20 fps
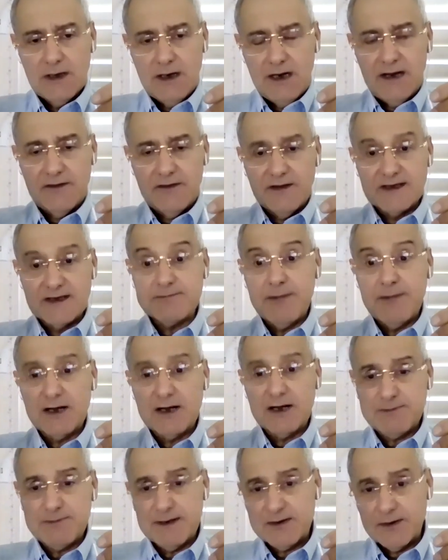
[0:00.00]
It is
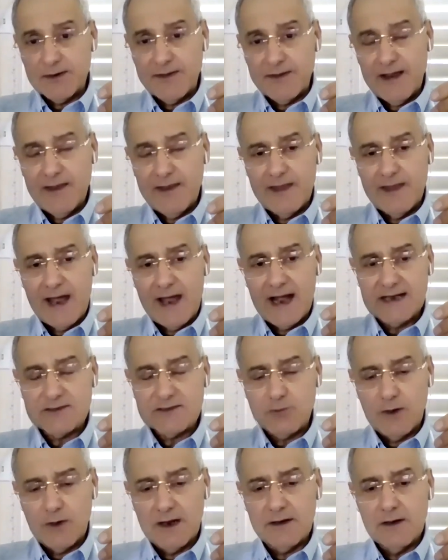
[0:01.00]
much better than that
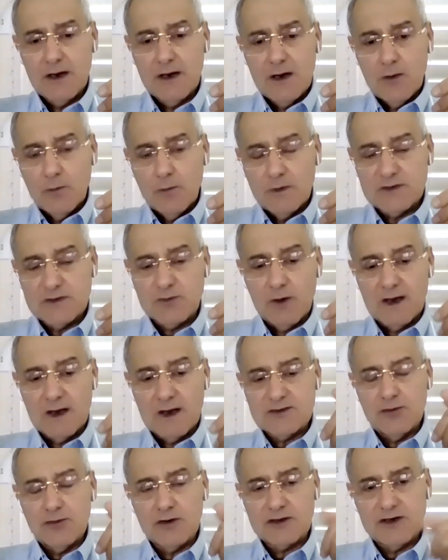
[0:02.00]
one which
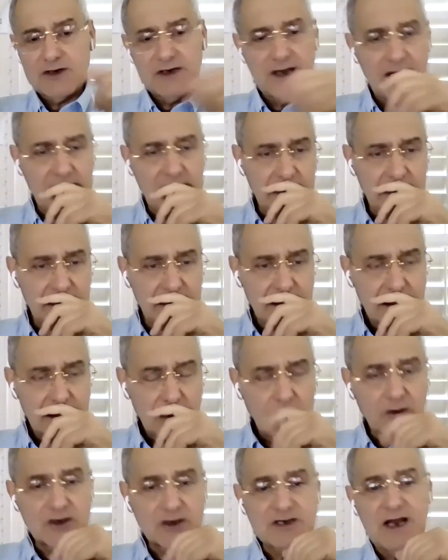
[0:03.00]
was originally
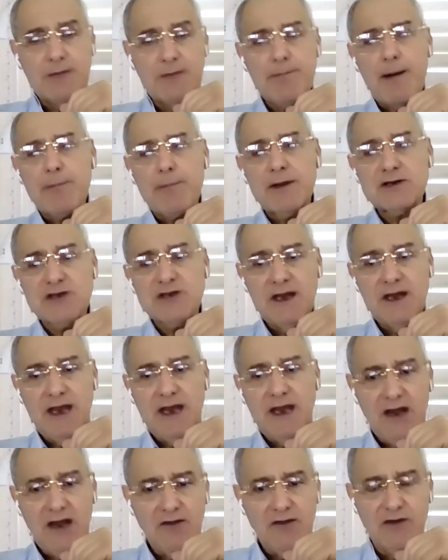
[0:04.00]
published in
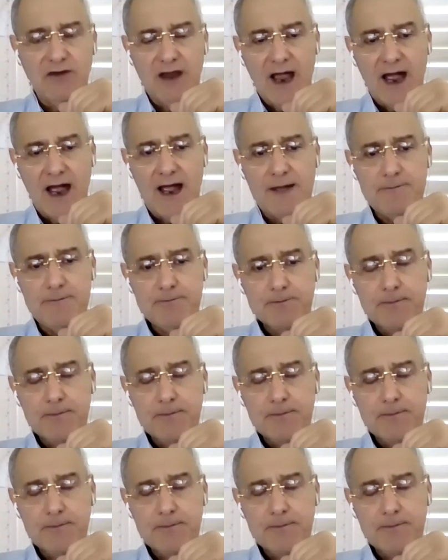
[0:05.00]
India